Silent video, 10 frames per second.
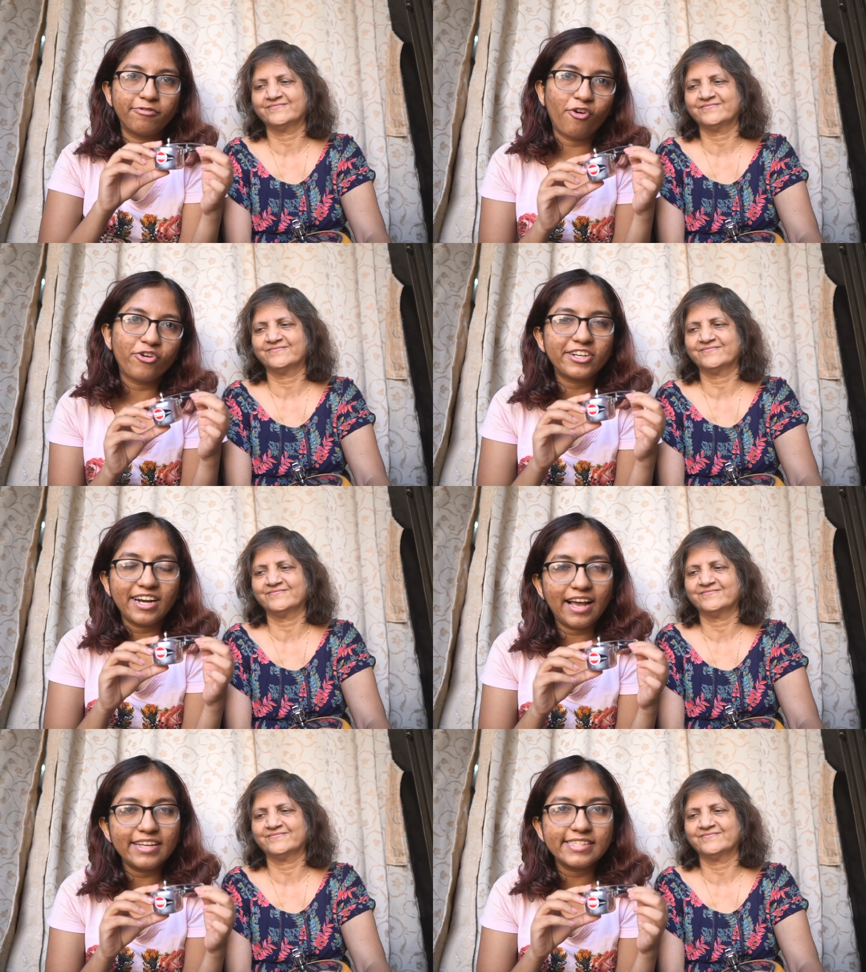Speaker 1: for
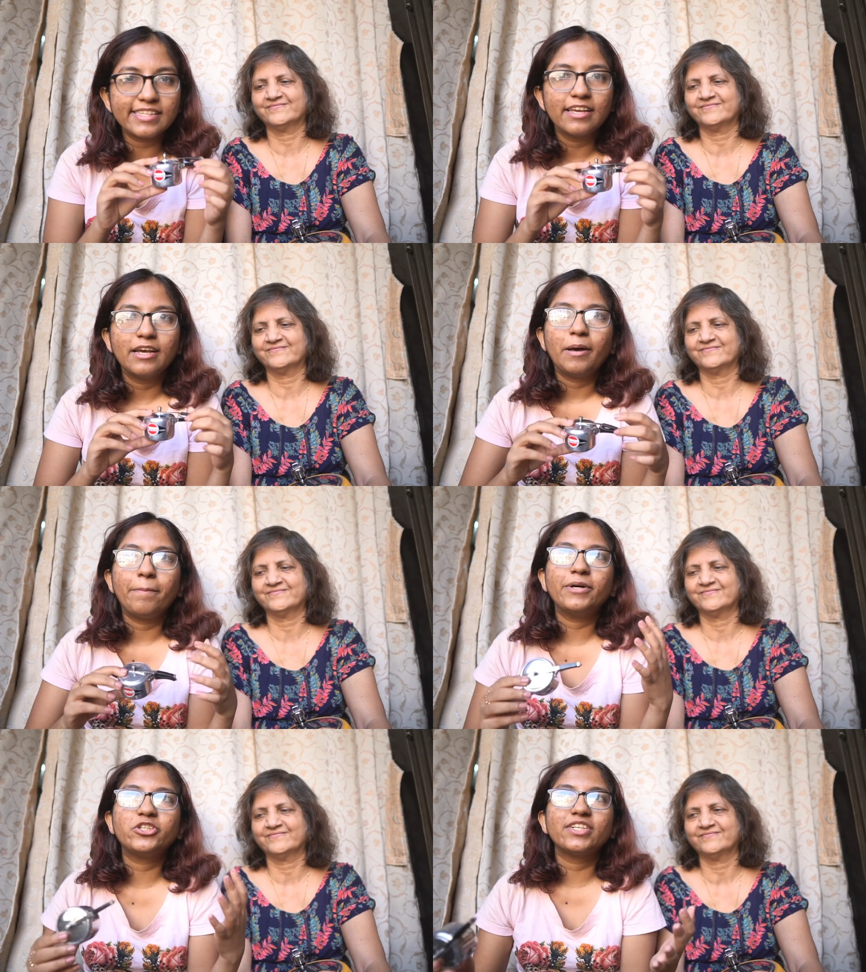class,
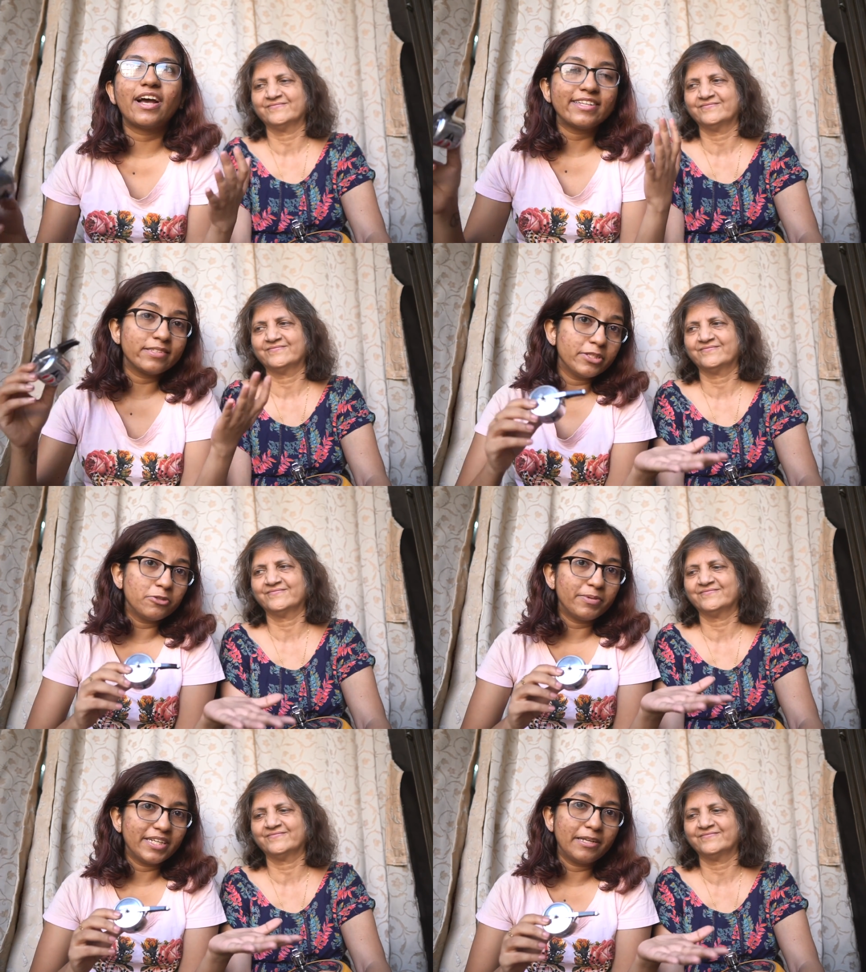but she asked me
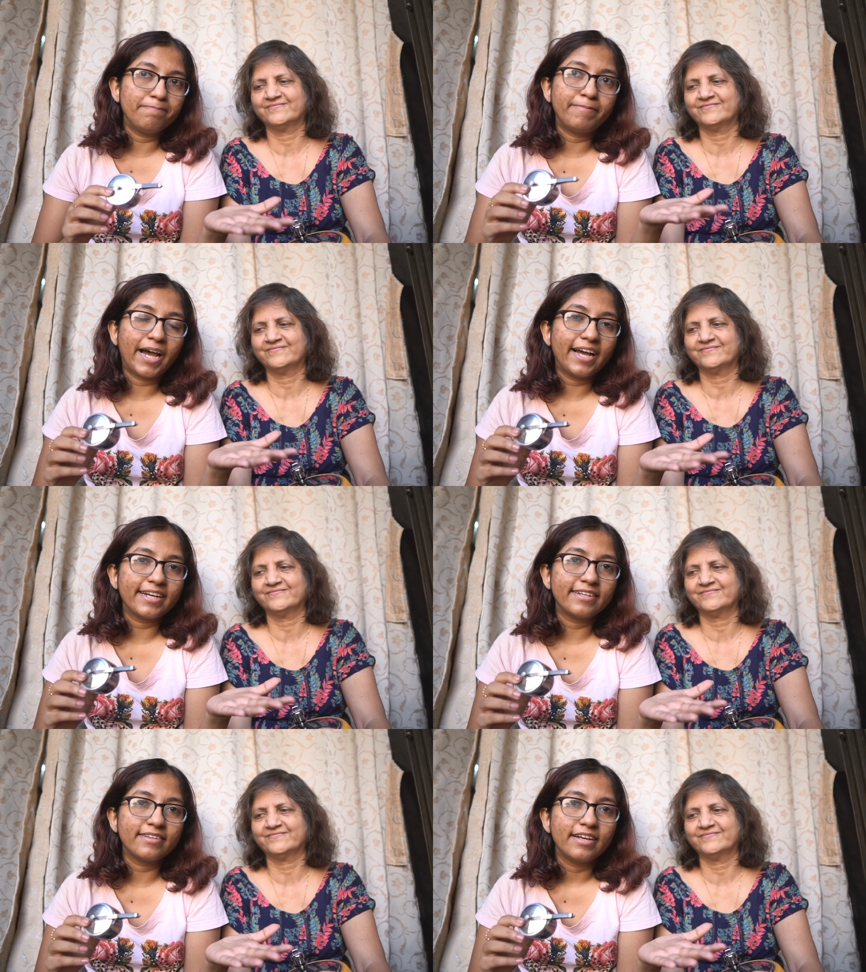to bring it
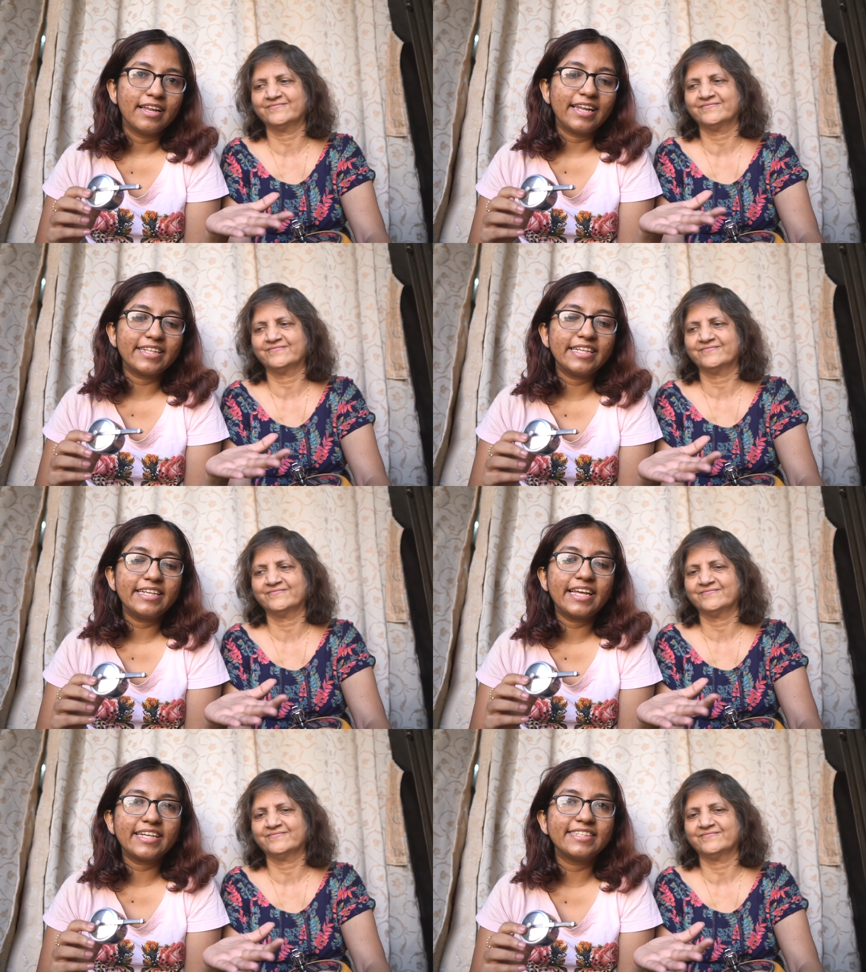back like the
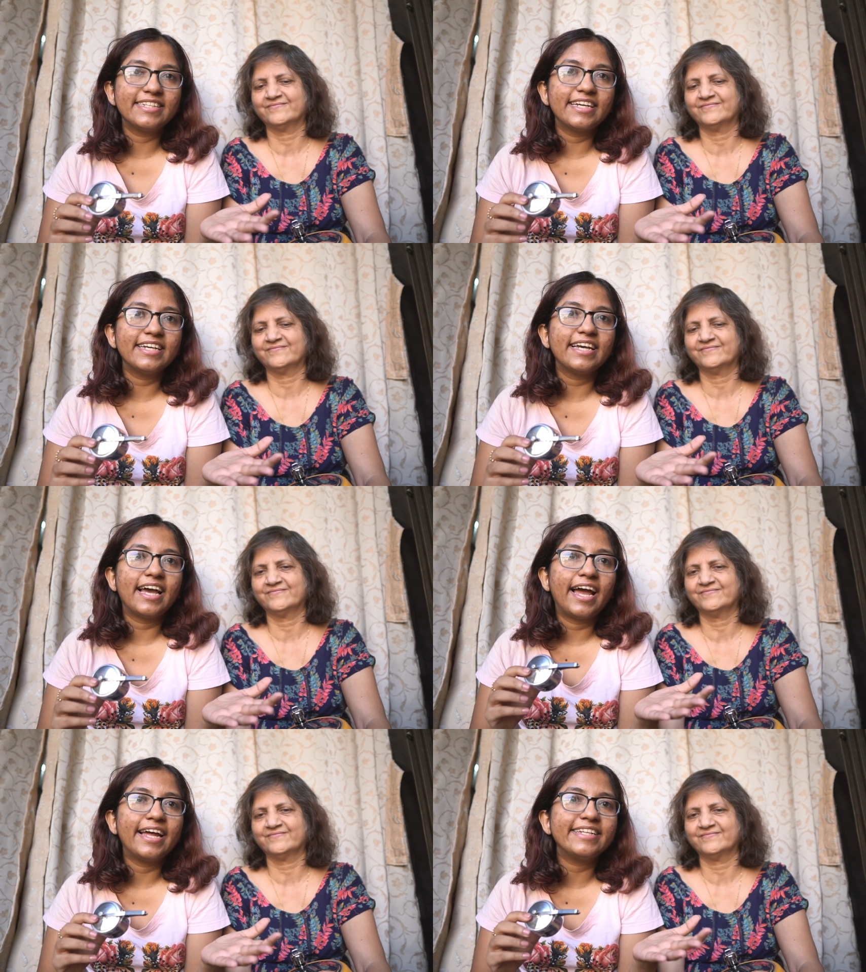next day
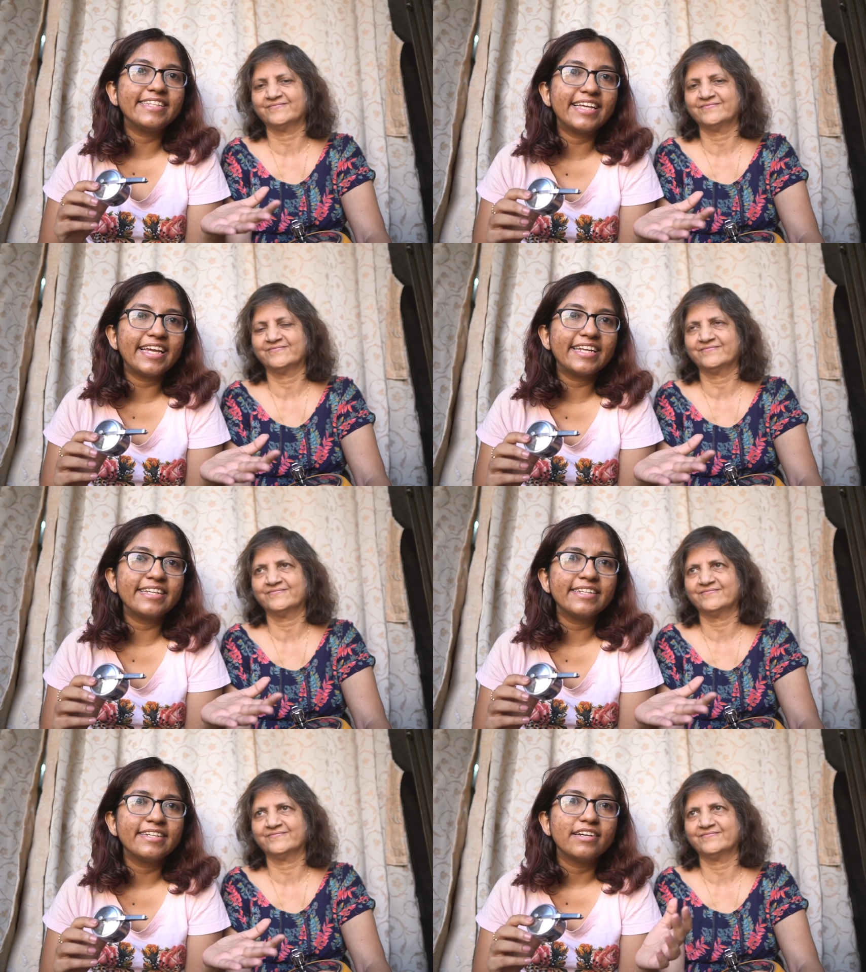and
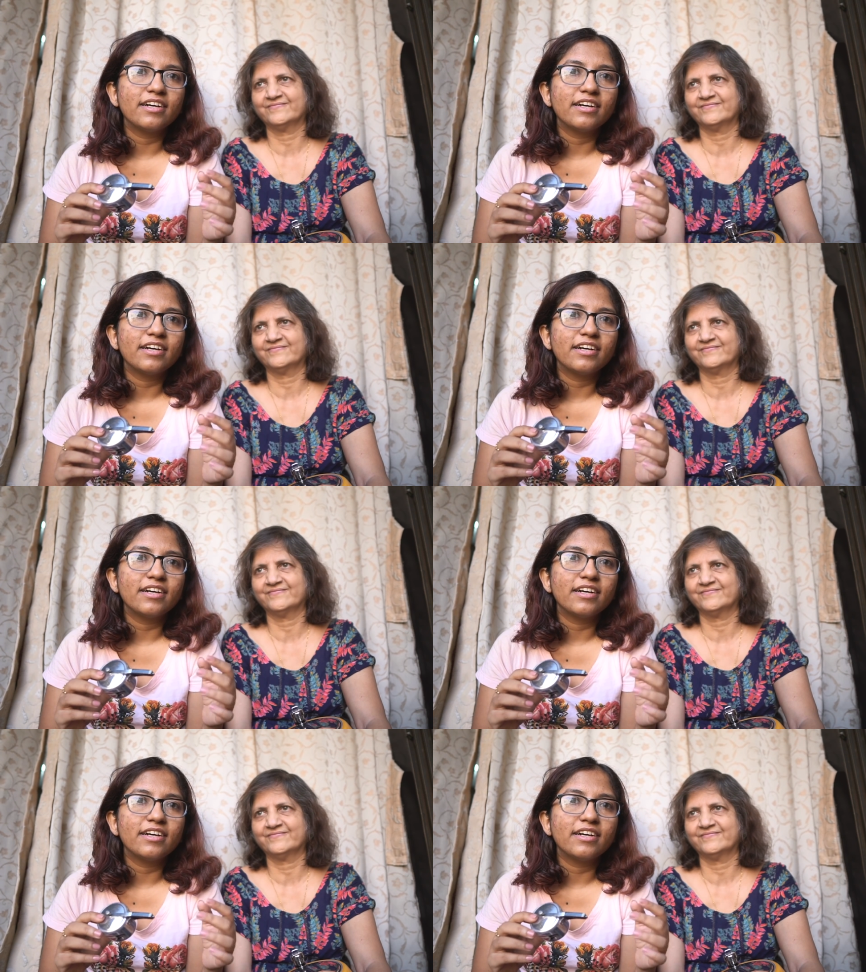then